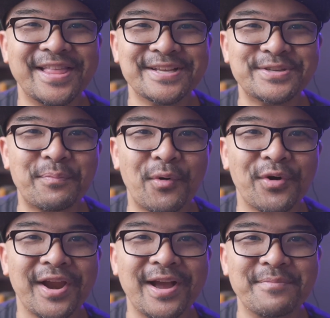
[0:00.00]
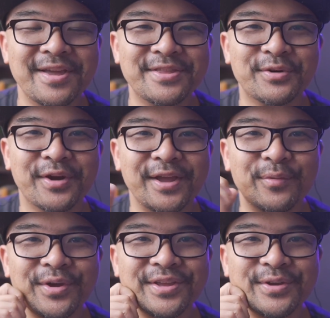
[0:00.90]
does your program integrate
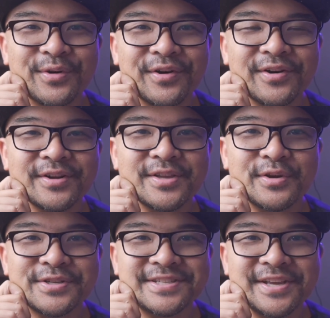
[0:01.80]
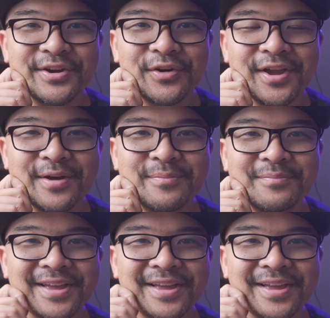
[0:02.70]
with your your CRM?"